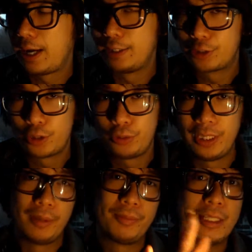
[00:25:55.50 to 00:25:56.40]
And so,
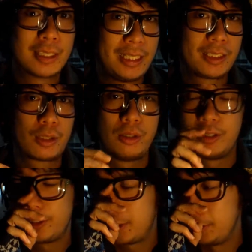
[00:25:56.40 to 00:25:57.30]
yeah, this leads
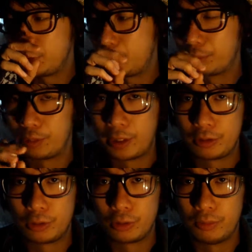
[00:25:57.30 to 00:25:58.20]
nicely into what I'm about
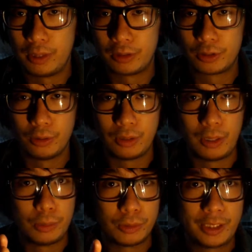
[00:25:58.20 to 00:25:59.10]
to talk about. So
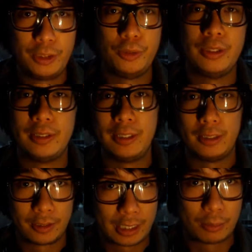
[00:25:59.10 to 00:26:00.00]
I will see you in
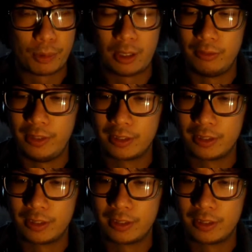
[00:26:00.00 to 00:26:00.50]
the second part of